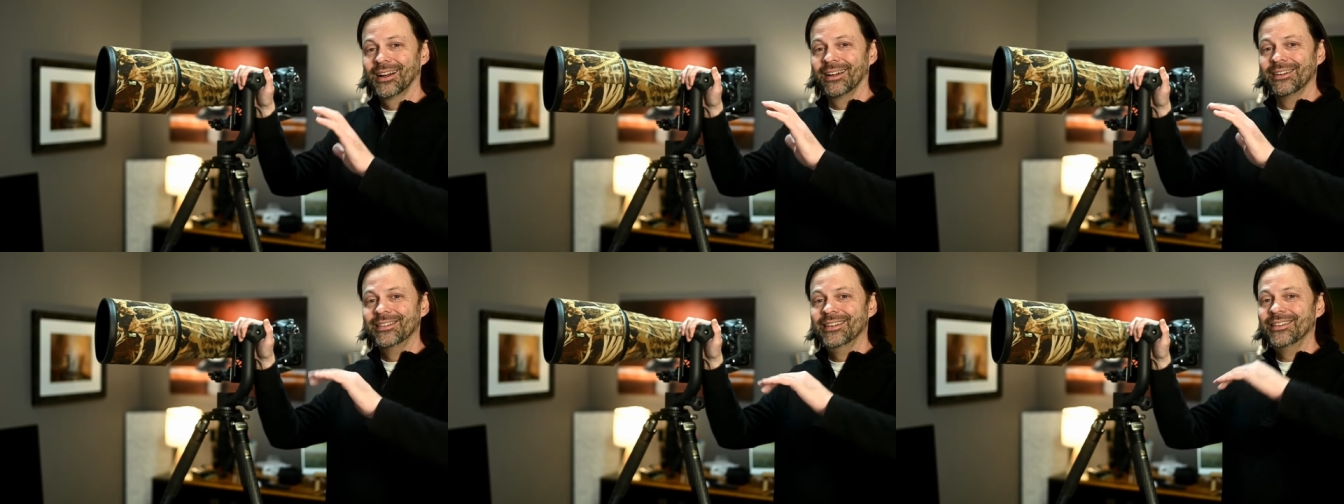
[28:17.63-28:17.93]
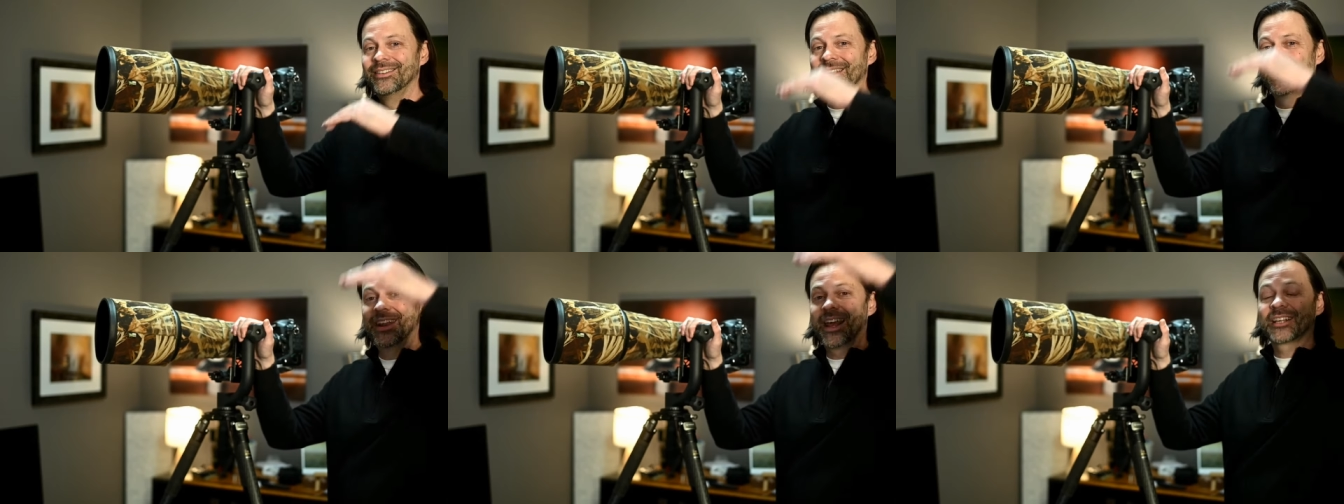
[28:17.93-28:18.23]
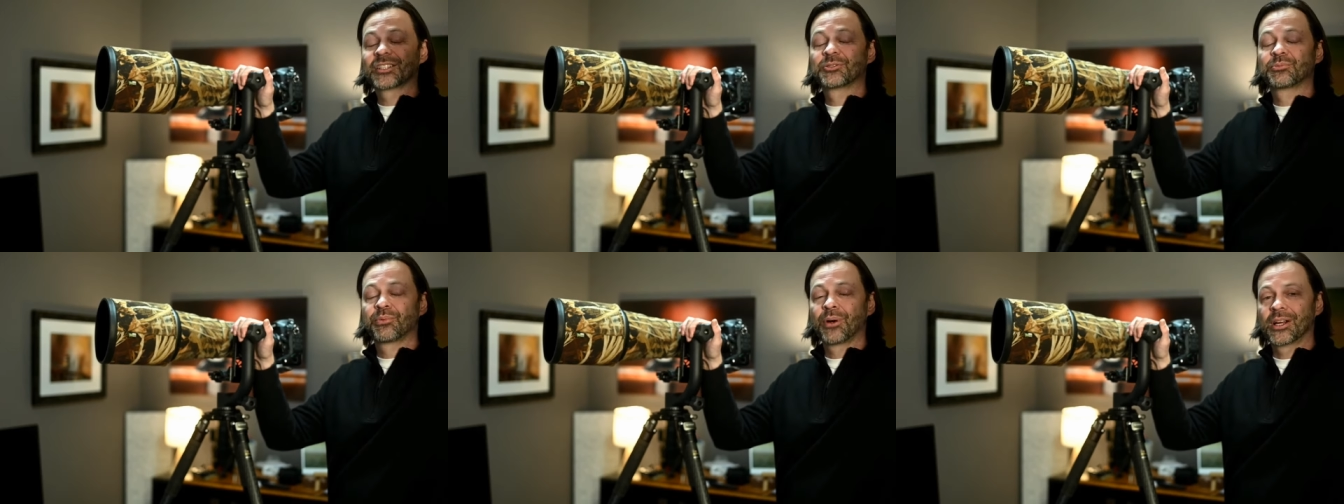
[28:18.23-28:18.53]
a, the
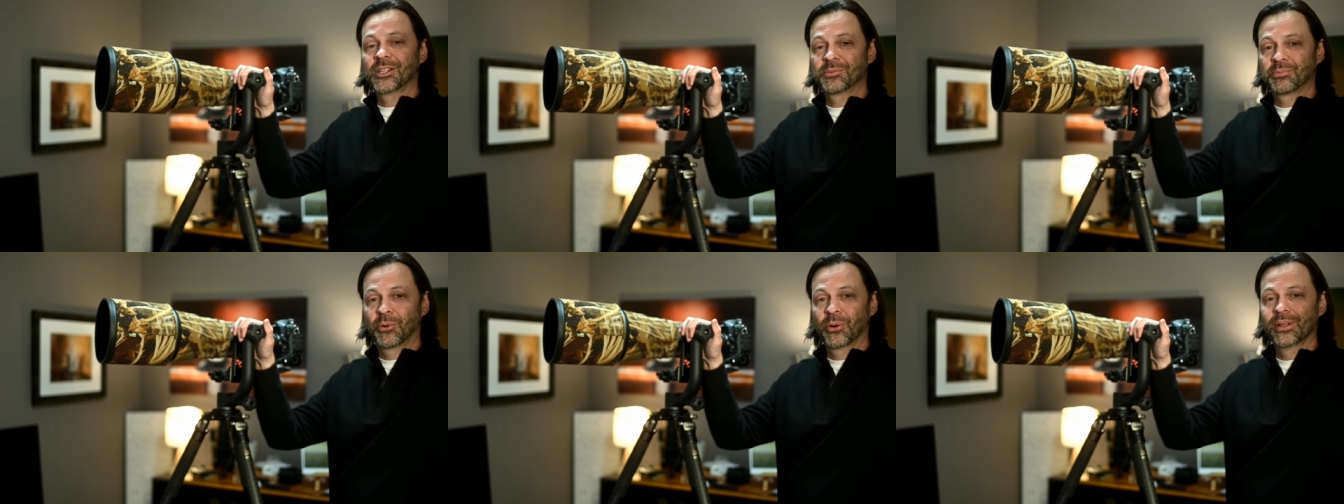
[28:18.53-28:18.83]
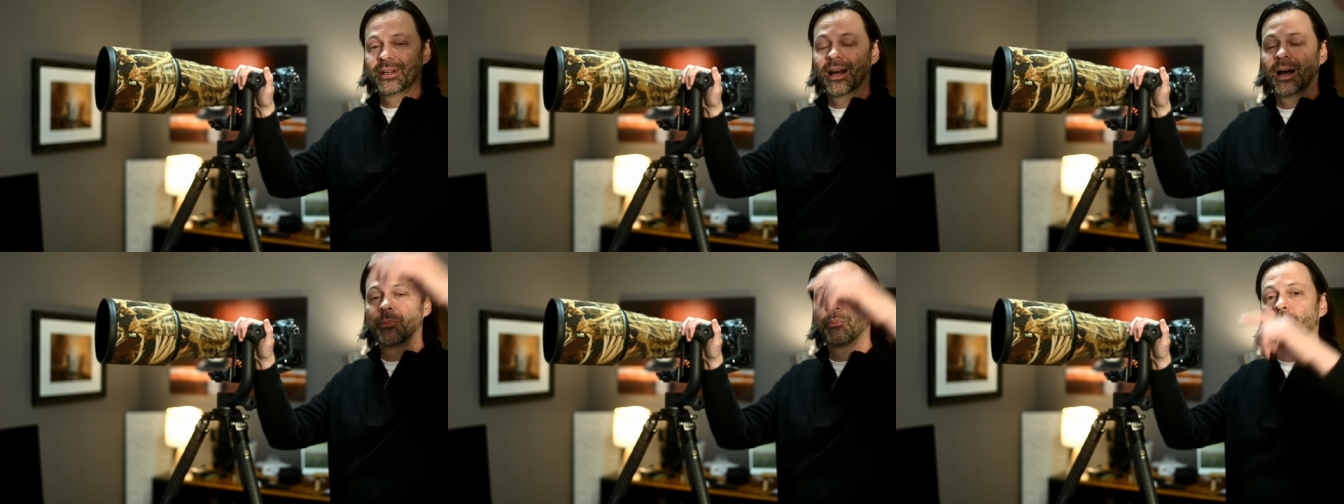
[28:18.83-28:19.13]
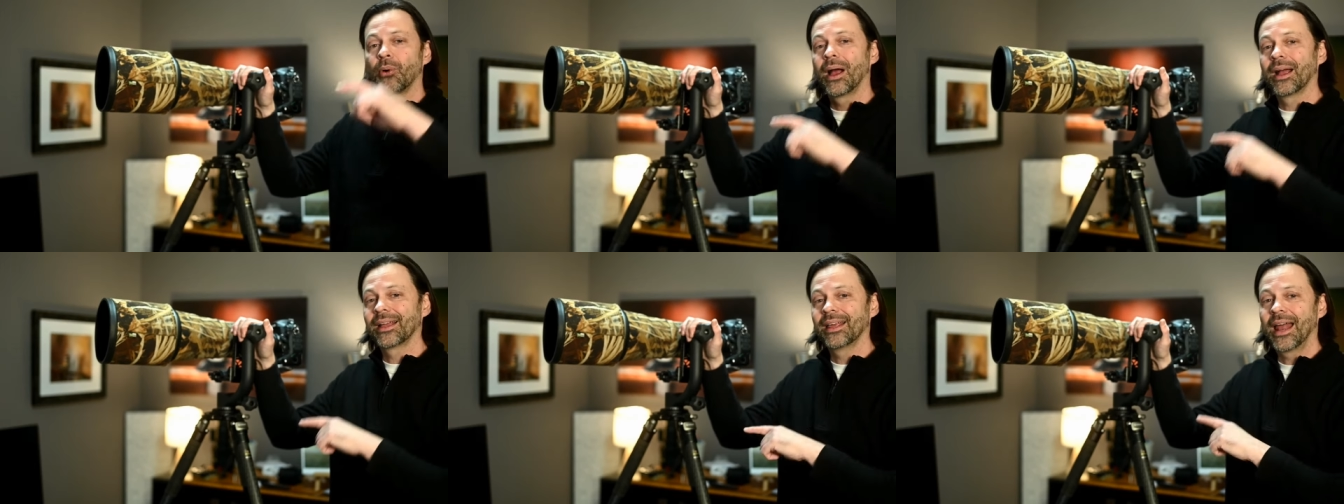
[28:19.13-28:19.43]
next price point up
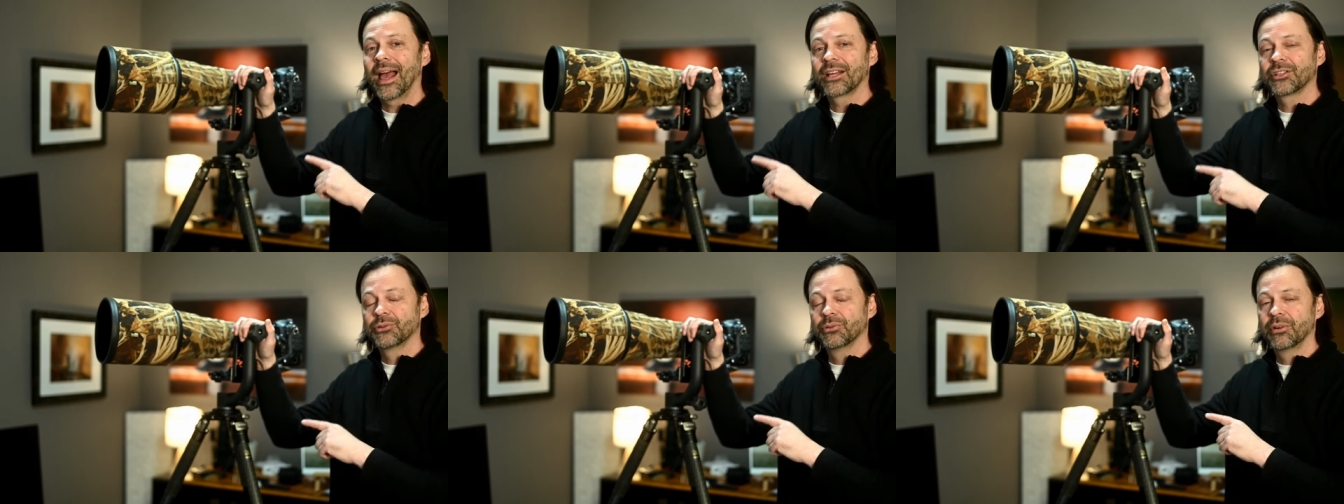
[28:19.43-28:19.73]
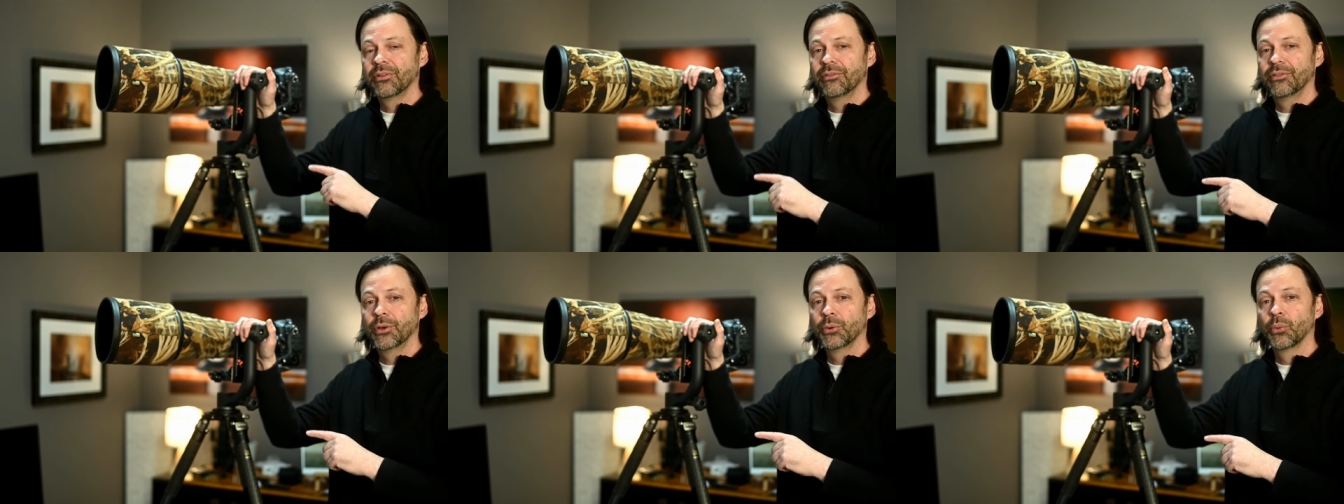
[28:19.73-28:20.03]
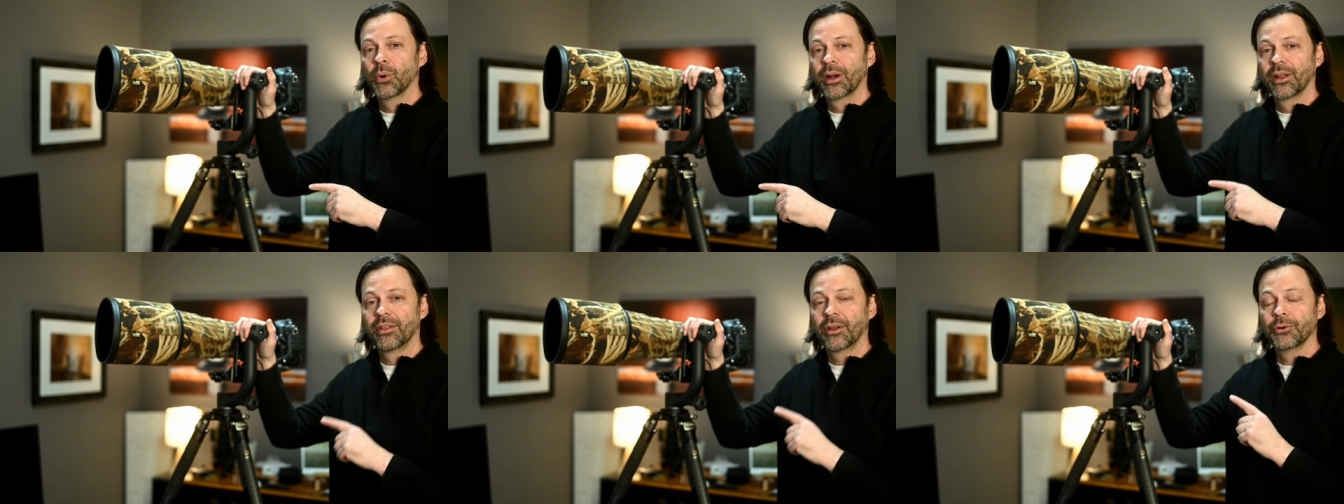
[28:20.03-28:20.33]
where I can actually review
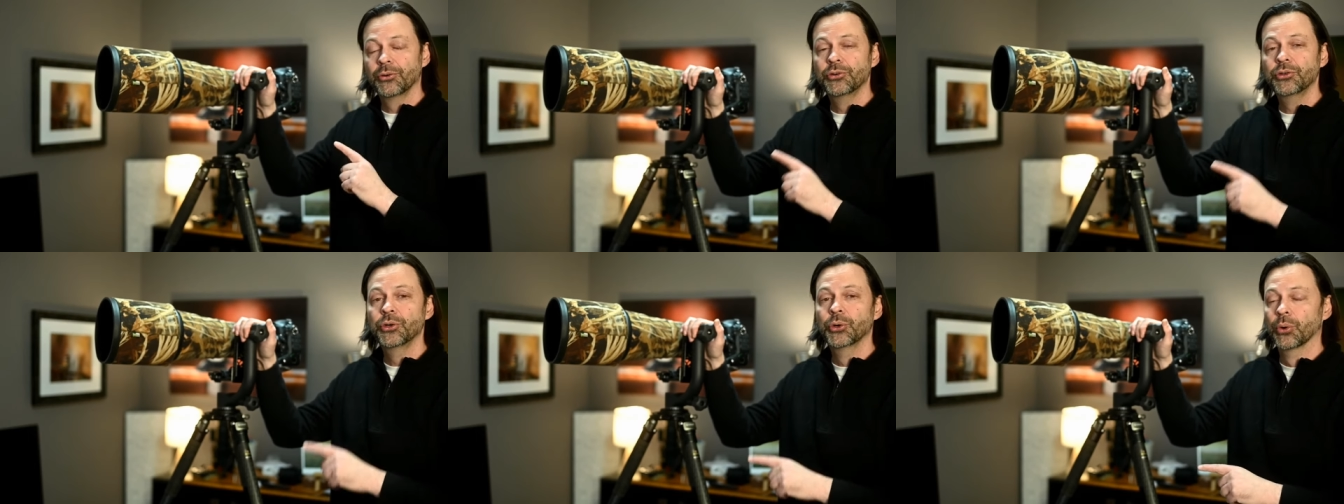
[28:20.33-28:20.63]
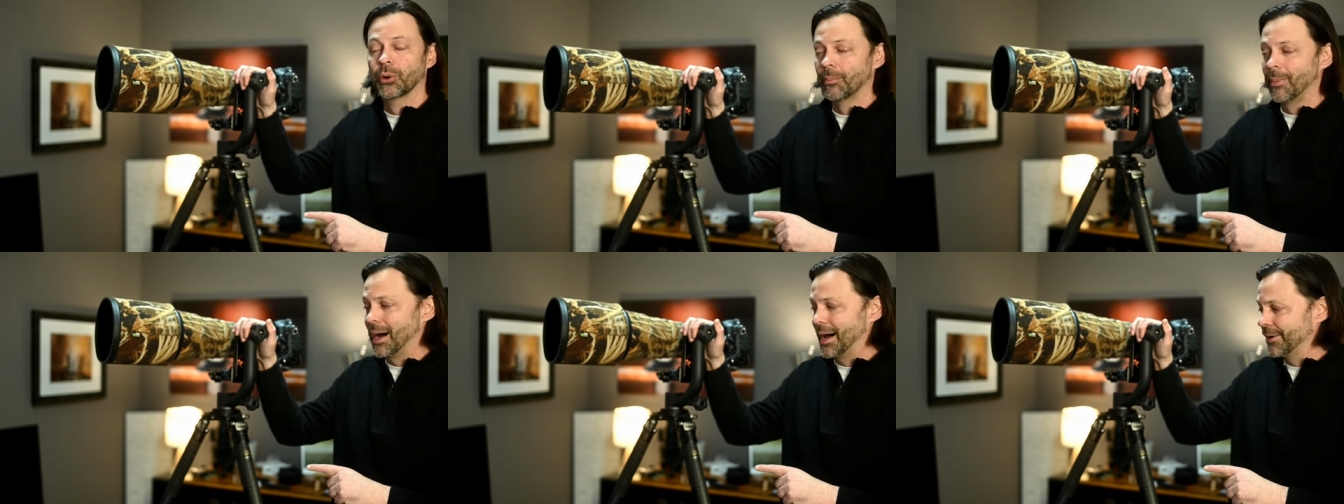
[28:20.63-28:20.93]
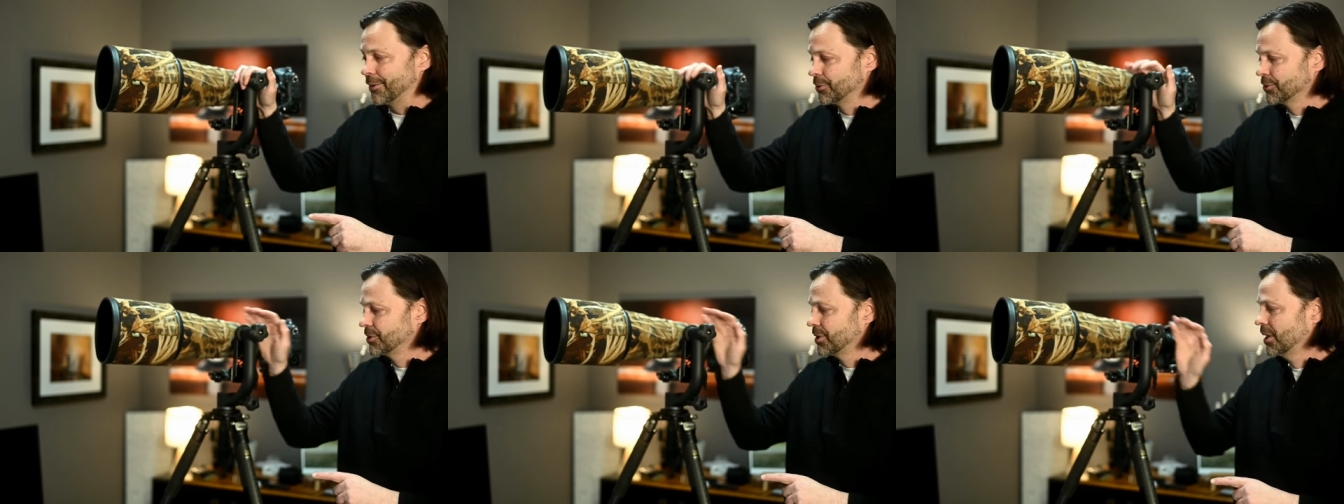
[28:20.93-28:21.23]
one of their newer
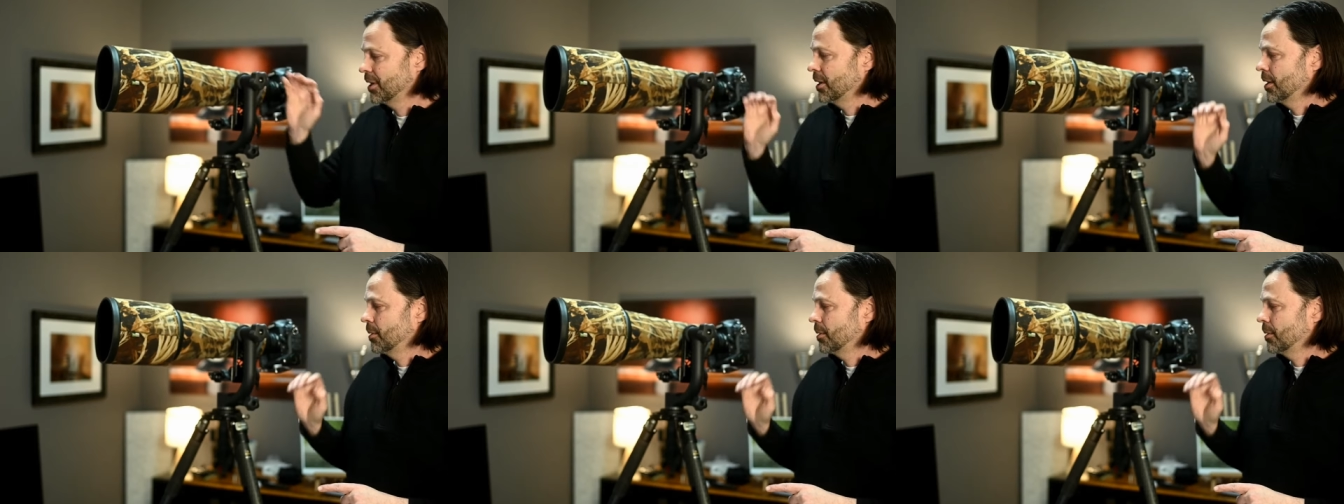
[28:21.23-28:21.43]
models.